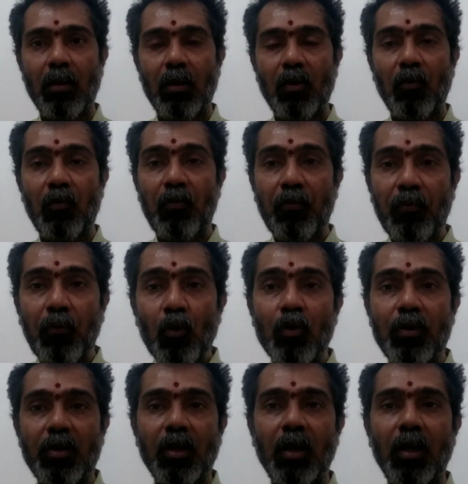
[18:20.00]

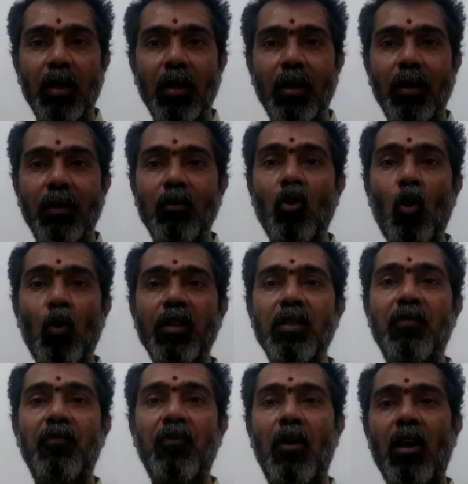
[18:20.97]
food, not in
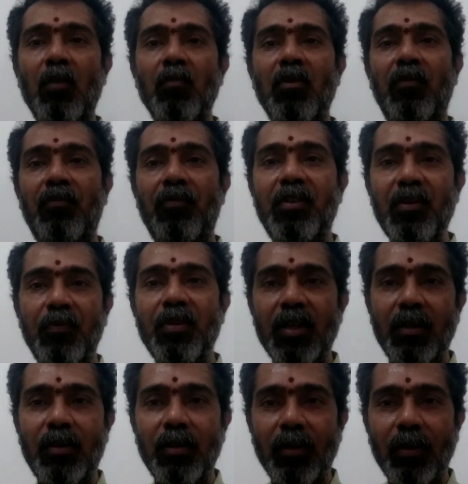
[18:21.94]
the form of
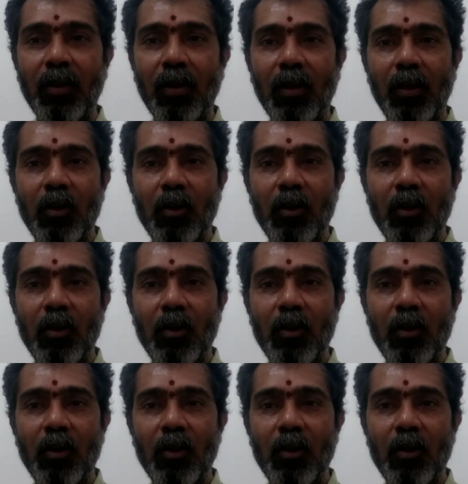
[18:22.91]
divinity,